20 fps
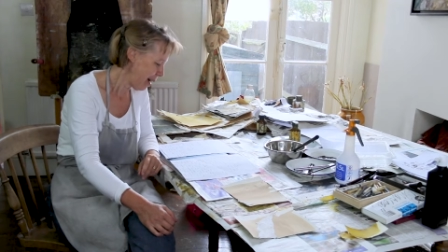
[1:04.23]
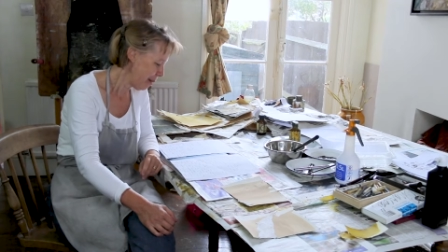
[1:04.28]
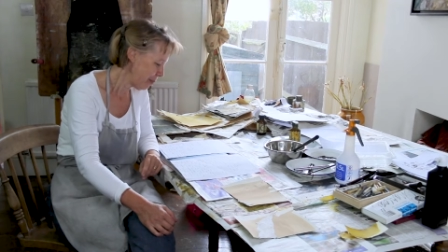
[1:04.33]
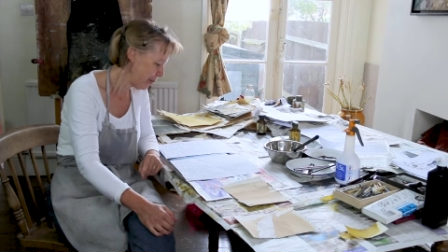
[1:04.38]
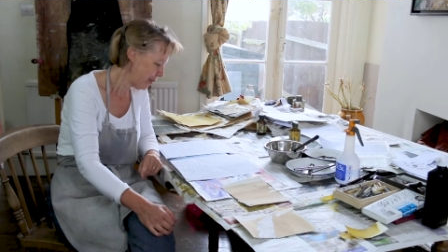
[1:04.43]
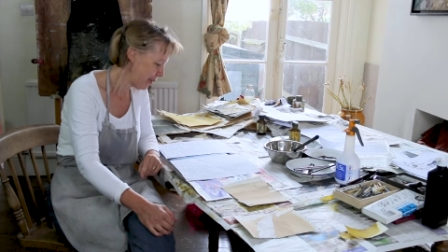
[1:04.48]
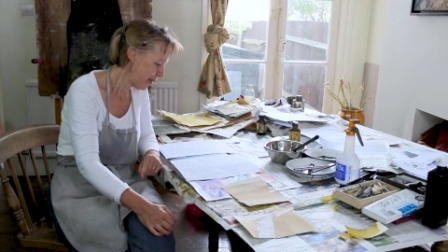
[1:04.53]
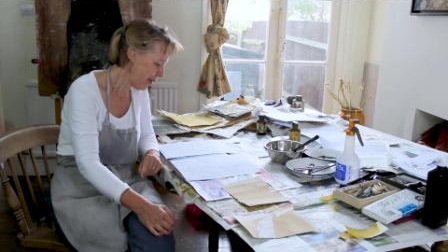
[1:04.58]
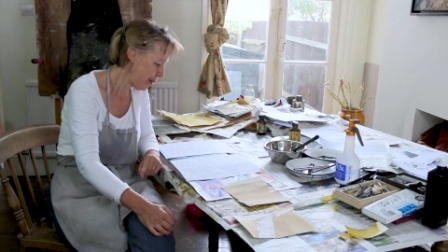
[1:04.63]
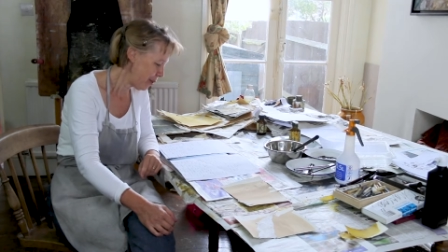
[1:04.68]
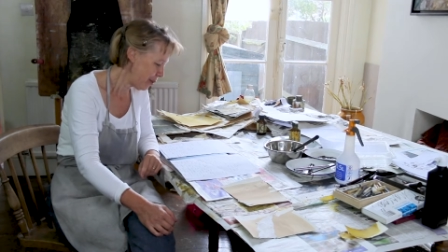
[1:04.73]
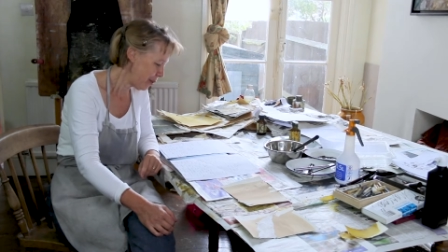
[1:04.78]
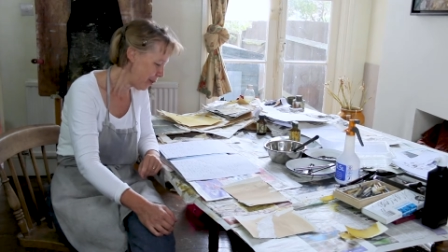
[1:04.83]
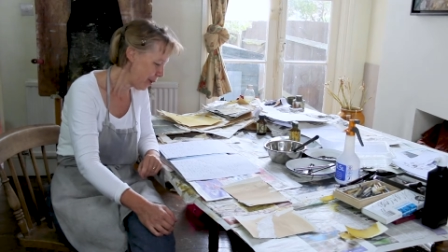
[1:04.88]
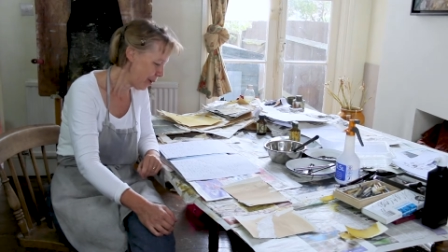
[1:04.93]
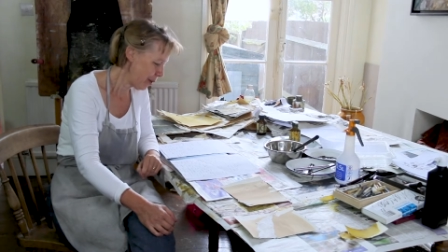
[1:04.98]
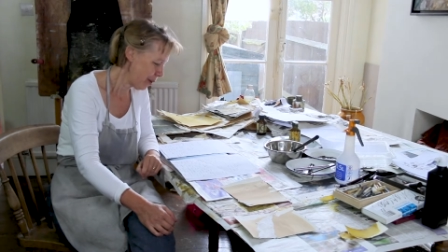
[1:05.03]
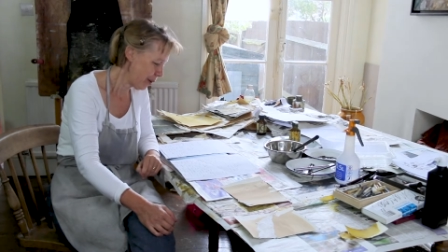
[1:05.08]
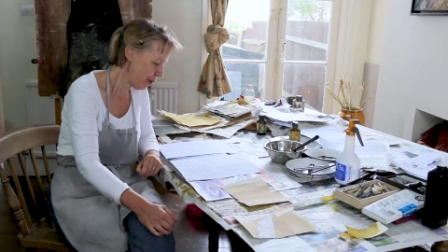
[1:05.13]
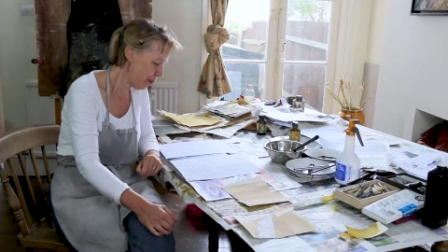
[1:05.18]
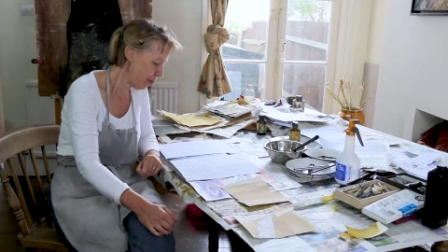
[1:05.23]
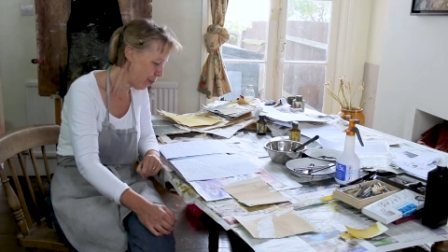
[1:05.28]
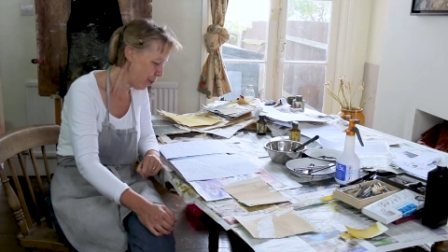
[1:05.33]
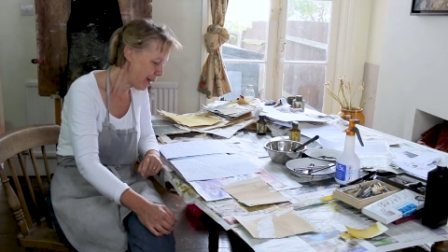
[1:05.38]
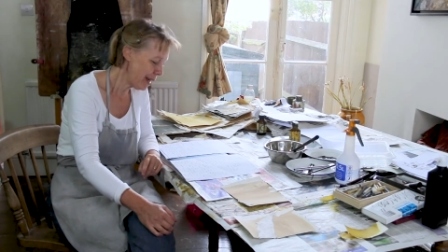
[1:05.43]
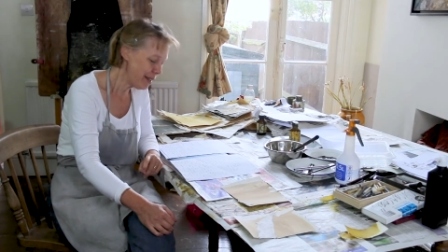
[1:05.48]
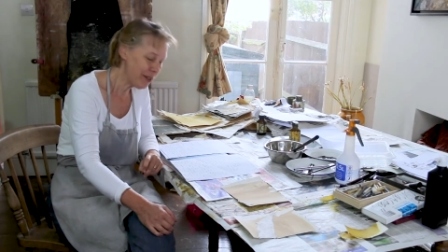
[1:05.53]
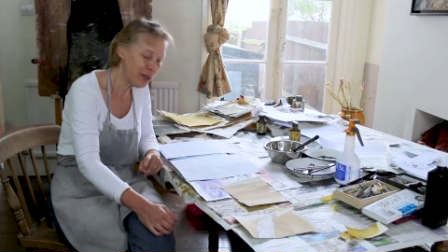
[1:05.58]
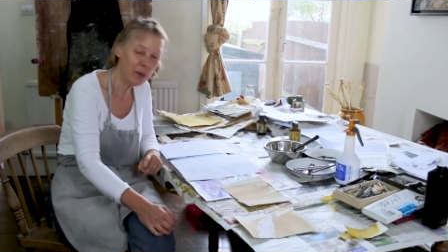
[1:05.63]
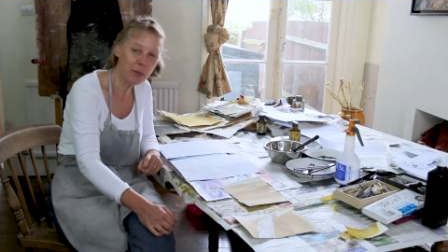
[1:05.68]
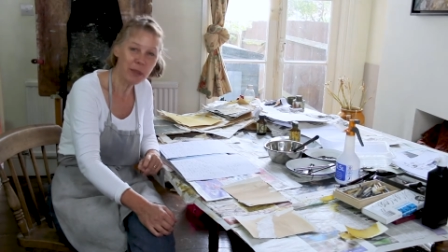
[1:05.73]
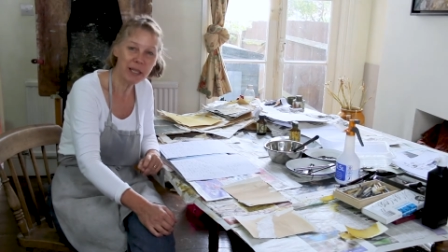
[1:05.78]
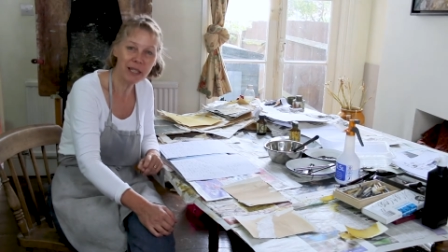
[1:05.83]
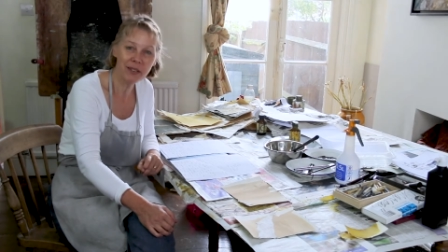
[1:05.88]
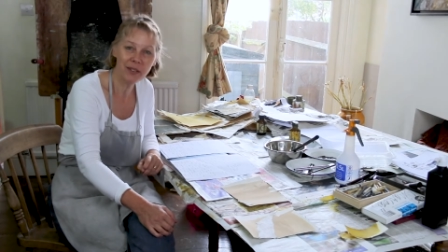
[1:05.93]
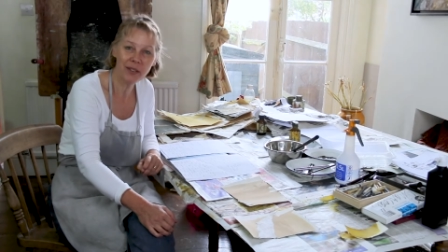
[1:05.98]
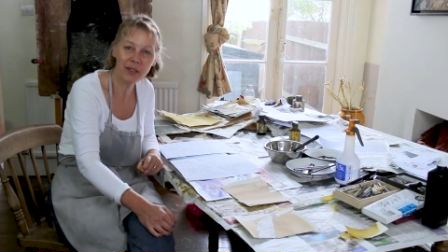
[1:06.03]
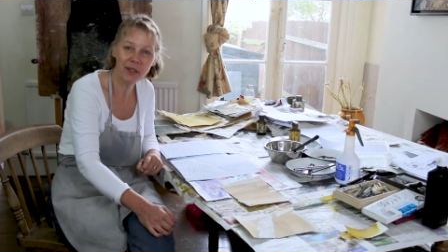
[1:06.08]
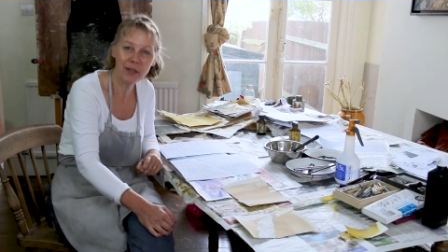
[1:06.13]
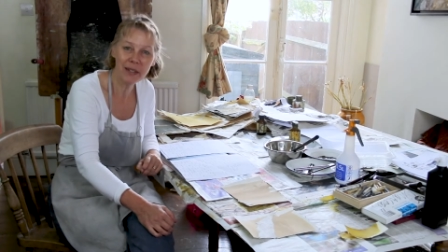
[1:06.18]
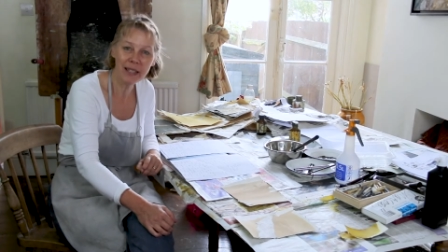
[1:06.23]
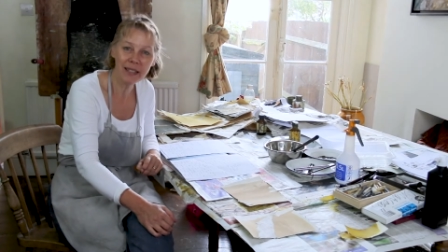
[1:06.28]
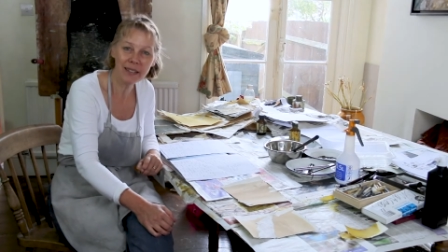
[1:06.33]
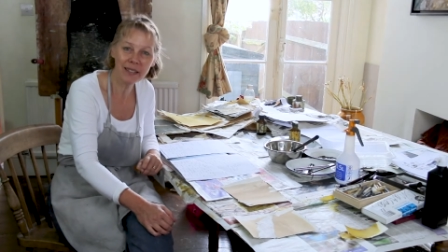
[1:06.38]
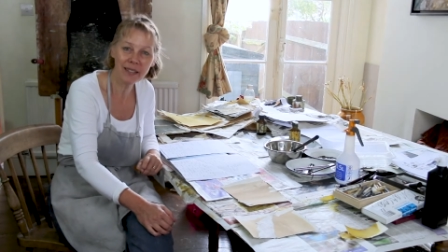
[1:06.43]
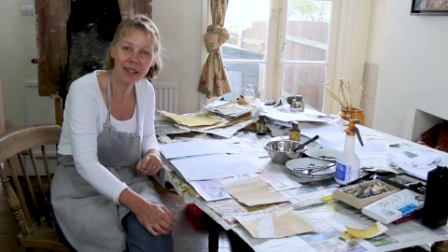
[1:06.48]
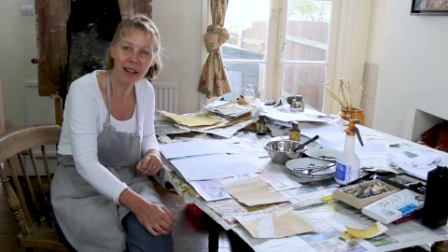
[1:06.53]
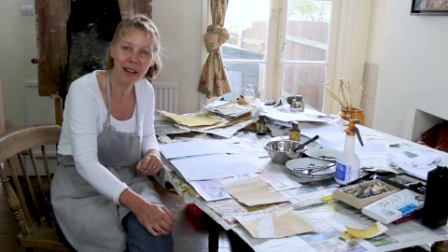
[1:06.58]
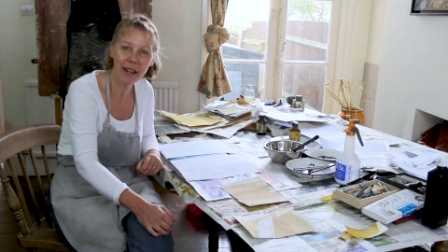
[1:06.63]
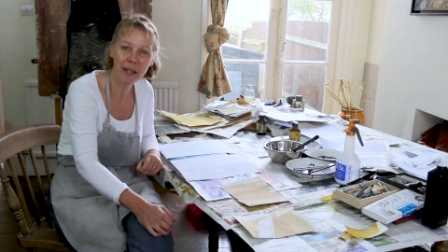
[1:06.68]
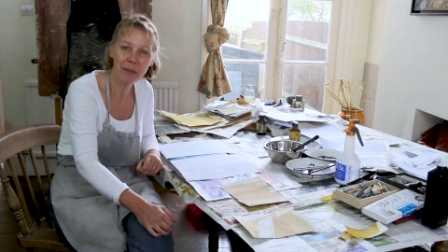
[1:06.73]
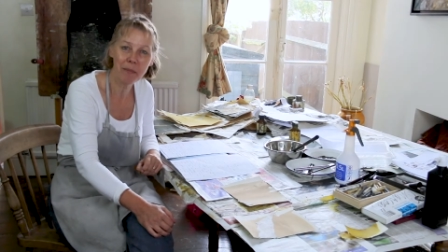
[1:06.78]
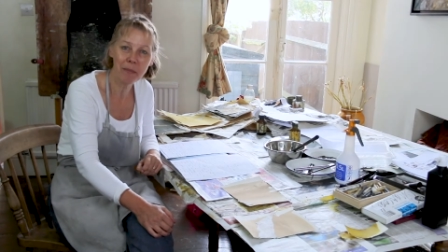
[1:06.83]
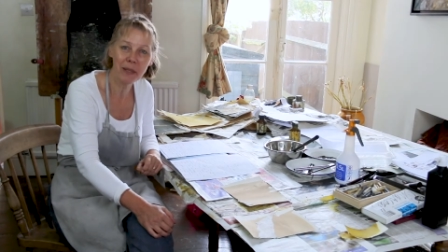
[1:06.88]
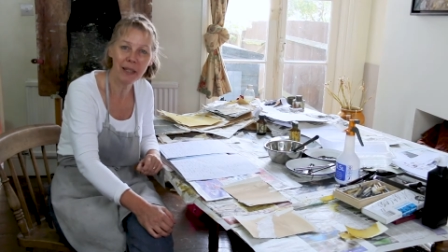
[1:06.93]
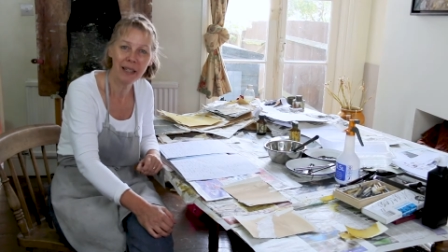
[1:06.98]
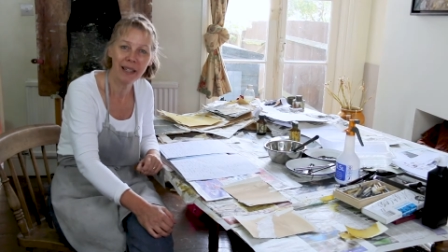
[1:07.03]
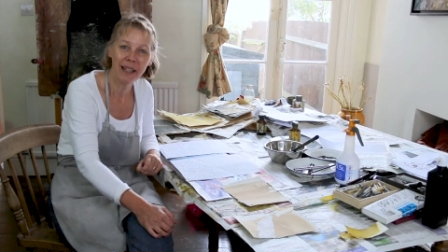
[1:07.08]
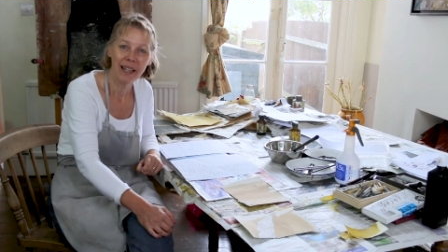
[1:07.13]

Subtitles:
So what I thought we could do this time